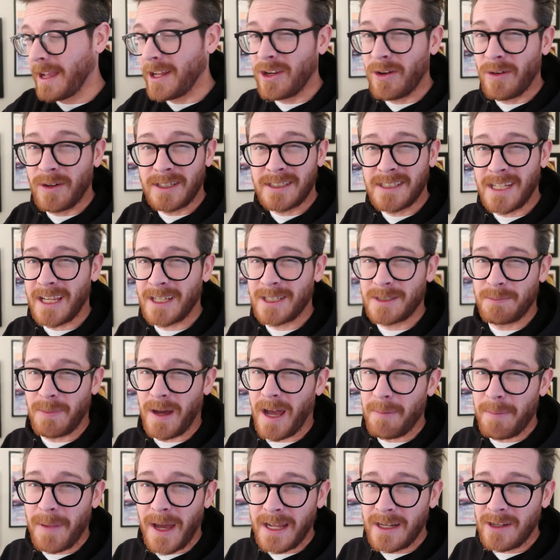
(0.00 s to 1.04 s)
I know it takes
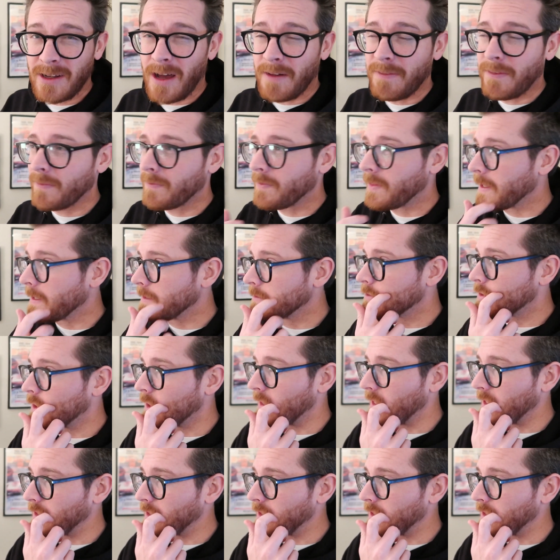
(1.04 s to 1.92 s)
my mind off of things, so